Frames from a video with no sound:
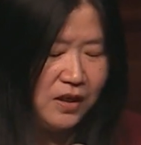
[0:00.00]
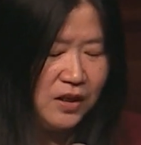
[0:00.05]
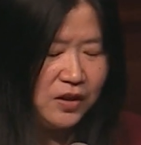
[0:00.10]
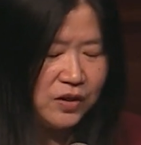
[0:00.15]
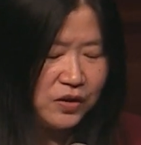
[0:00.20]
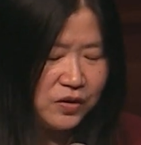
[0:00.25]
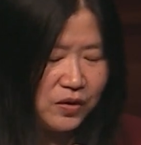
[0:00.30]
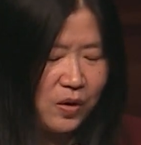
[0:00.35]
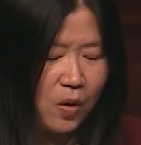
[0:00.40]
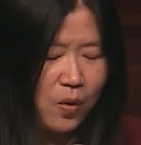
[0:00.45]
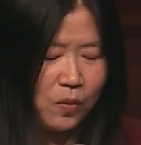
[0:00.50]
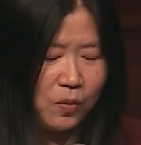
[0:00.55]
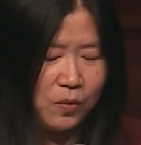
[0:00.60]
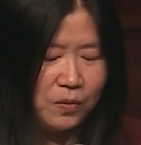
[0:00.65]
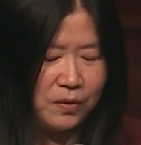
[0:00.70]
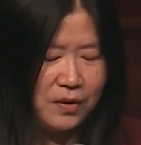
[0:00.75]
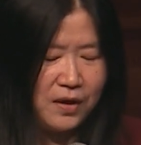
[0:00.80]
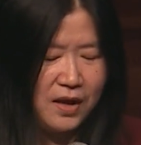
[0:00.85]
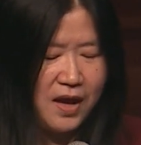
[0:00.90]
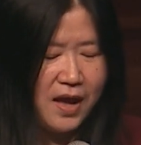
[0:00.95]
So,
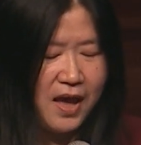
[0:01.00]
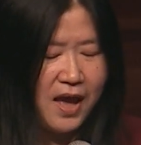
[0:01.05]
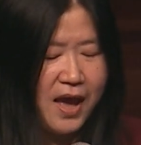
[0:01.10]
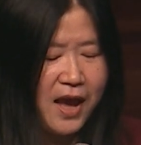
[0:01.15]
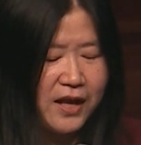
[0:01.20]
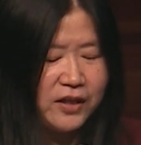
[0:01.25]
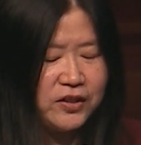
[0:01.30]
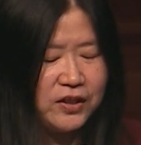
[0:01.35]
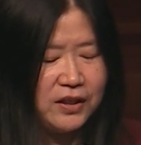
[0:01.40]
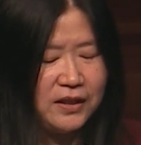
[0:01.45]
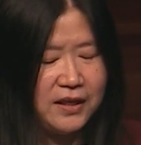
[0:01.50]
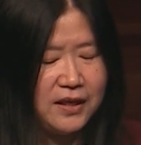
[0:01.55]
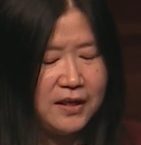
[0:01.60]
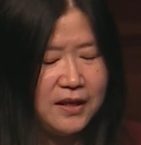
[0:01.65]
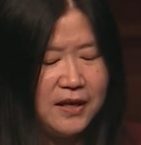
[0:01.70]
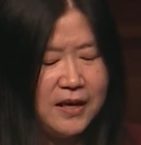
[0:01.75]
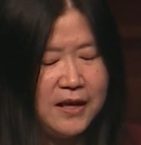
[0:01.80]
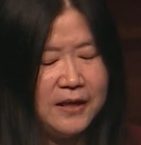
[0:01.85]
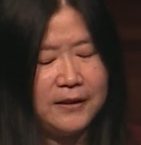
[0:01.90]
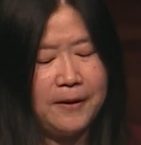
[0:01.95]
actually,
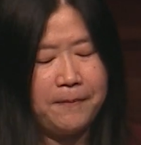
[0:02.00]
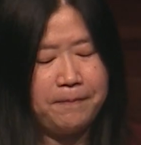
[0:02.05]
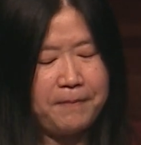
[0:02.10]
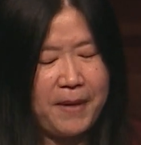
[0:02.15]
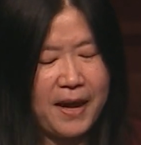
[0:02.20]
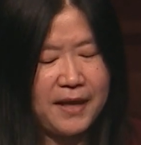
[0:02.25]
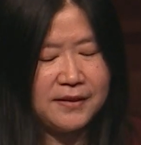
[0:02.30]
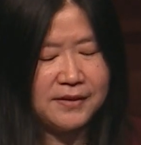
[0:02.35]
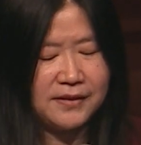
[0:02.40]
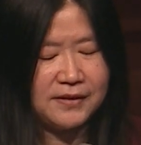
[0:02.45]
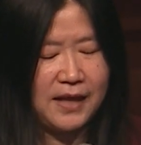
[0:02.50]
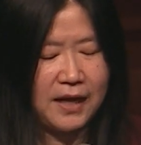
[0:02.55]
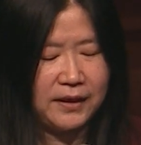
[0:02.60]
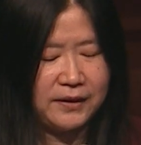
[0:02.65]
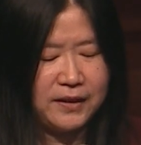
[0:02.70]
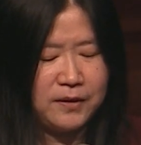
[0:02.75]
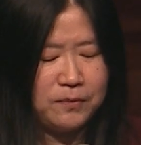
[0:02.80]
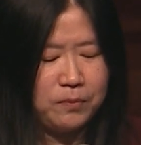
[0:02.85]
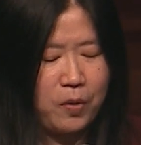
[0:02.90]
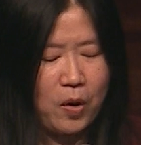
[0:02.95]
the best
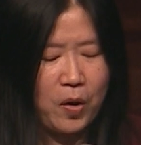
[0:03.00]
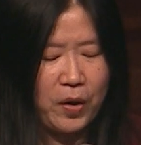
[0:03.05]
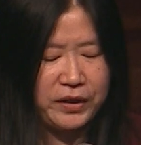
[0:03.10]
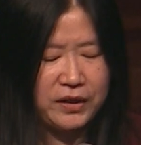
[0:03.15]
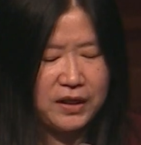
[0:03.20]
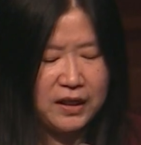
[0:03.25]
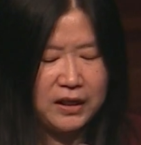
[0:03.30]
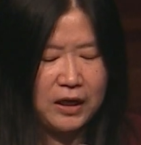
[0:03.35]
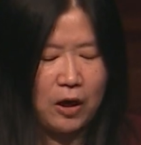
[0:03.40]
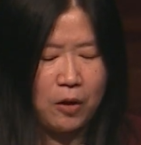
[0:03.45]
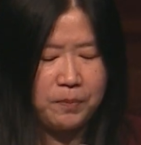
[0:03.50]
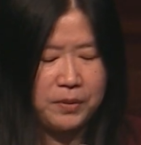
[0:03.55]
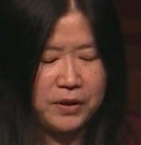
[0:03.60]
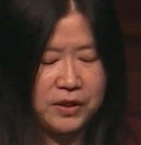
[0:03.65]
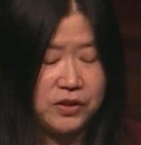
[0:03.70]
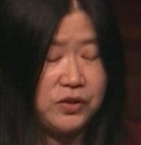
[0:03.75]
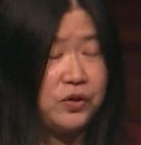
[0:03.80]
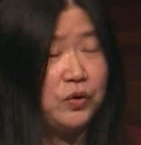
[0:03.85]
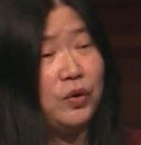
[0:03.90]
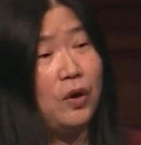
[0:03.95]
starting point in our
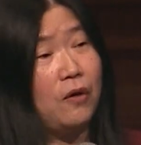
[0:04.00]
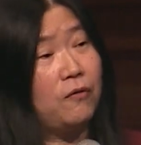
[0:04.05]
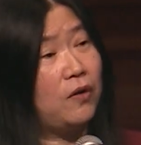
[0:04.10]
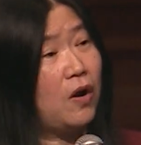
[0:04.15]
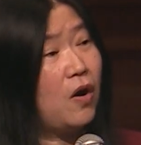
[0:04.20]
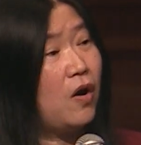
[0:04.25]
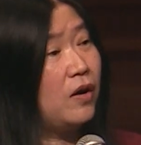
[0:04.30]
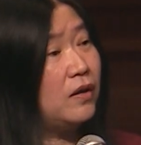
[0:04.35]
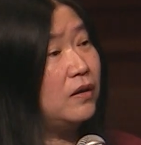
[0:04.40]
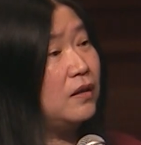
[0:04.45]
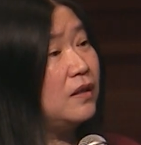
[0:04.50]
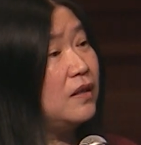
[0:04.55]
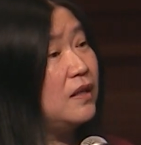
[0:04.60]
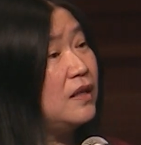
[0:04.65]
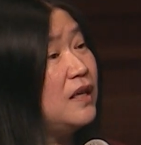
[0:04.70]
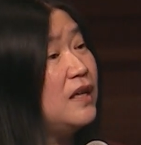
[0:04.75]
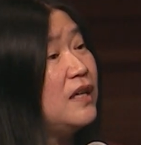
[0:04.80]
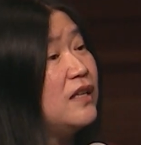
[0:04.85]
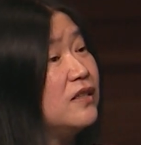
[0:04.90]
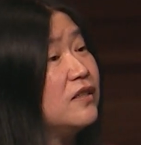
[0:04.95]
pursuit of God
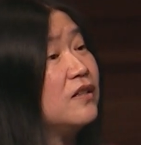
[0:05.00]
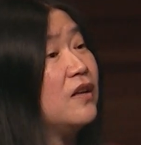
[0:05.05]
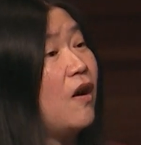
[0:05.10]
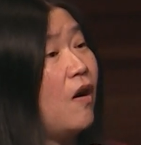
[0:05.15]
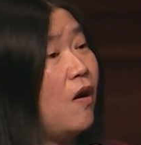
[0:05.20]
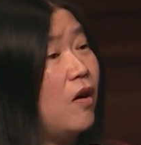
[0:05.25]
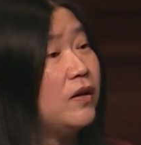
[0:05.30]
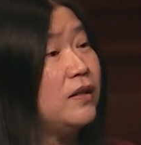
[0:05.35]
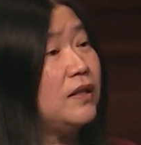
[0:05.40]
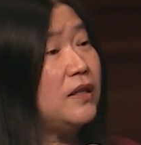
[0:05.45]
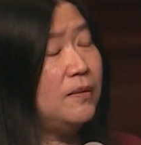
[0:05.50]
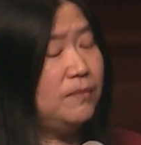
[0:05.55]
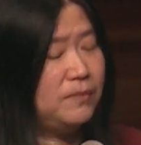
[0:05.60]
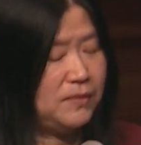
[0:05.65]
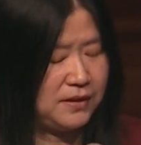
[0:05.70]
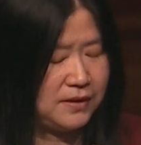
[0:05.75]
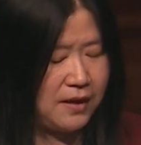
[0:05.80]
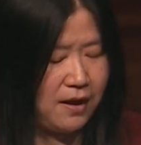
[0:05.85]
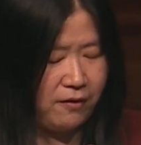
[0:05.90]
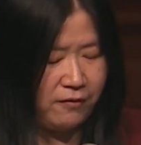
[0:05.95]
is God
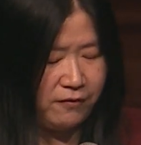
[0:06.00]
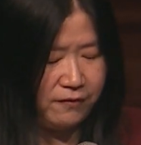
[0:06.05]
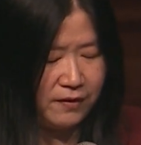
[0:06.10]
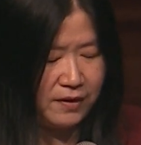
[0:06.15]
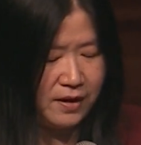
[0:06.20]
Himself.